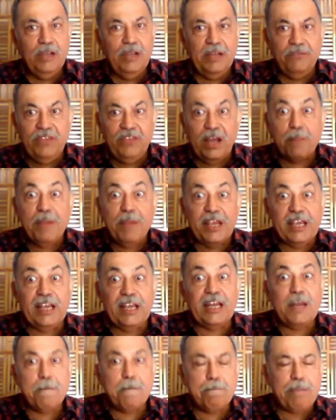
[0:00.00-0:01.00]
if they are
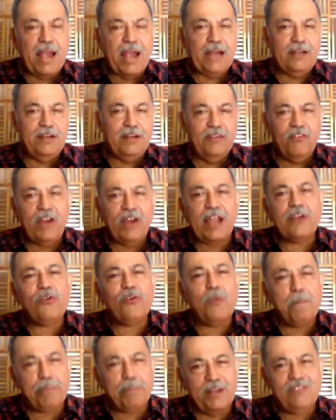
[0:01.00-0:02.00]
making an impact, trying
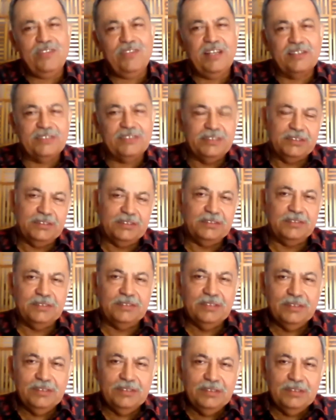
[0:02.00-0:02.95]
to impress the assessors.